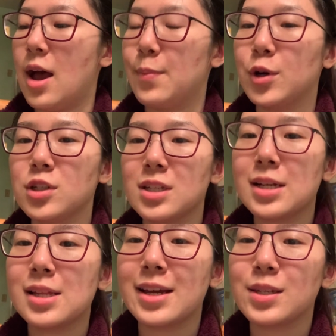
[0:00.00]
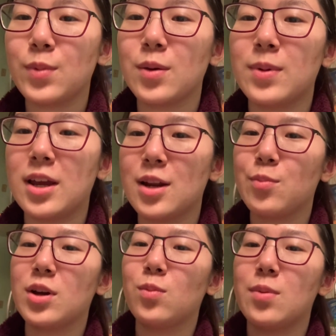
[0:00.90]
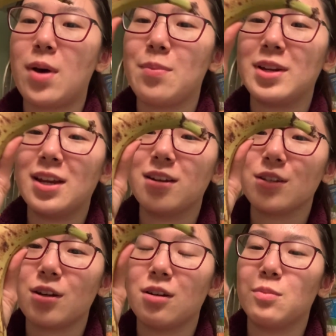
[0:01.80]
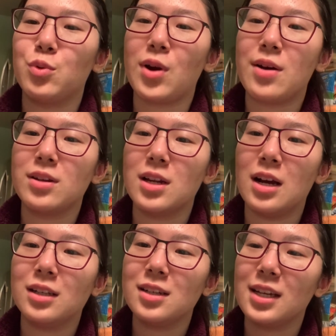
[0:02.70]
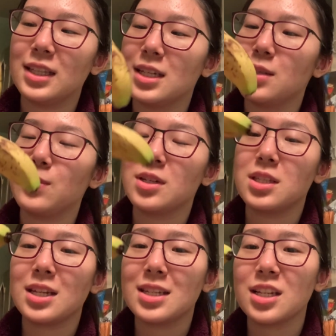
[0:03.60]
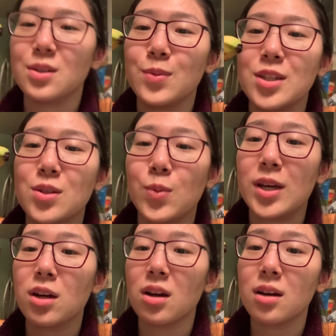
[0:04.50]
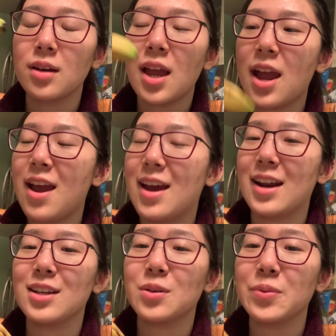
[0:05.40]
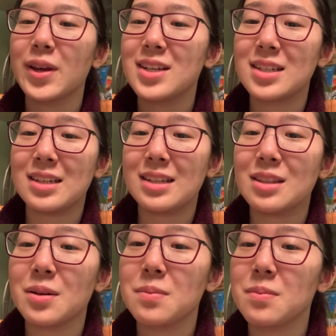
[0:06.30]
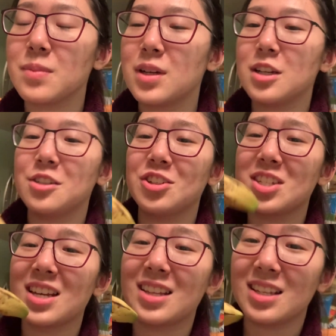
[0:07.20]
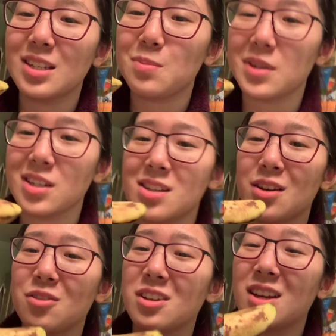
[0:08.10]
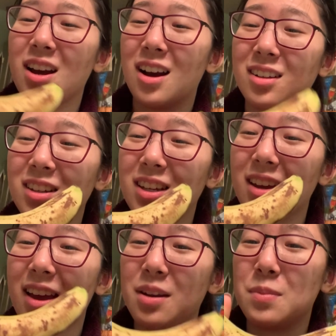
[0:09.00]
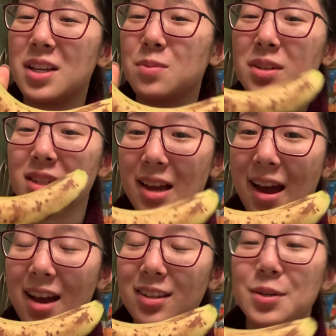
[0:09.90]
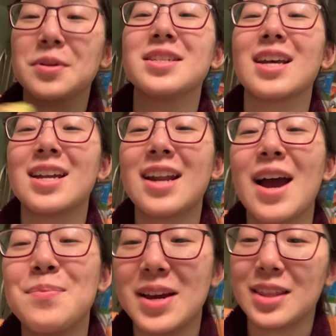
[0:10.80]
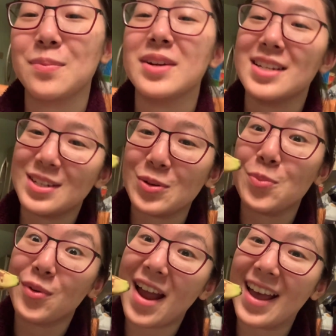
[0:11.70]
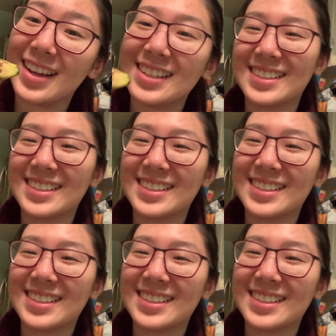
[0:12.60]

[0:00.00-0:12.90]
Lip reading: personally like to make banana bread when my bananas are brown and ugly like this because they tend to be sweeter, and I don't like to eat them just like this because they're really ugly and it makes me sad. So instead I bake them into bread.